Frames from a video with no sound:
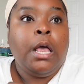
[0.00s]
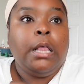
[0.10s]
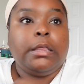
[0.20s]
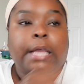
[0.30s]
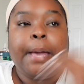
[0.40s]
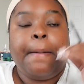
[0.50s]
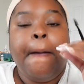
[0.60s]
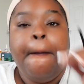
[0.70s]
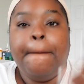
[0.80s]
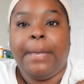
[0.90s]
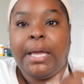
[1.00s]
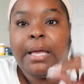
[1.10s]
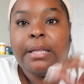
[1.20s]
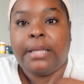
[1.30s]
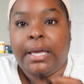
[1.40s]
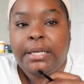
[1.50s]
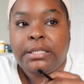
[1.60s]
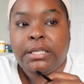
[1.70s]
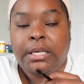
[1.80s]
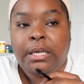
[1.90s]
Like, being
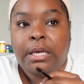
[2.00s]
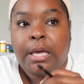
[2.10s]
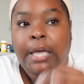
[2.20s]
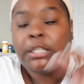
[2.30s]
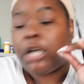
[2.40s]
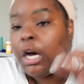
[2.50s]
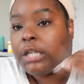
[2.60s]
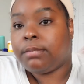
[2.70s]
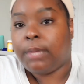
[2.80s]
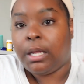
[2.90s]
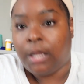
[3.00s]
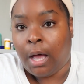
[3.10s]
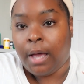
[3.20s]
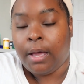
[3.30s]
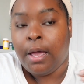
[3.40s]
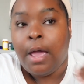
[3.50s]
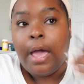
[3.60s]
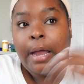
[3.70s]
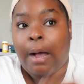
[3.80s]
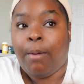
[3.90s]
lazy has cost me a lot,
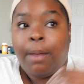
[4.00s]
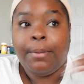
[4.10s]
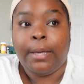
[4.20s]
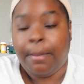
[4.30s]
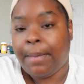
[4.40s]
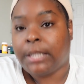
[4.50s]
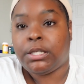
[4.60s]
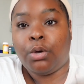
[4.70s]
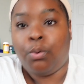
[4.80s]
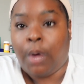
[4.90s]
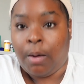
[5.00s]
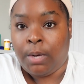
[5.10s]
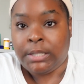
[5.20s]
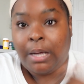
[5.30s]
and I want to get back to who I was.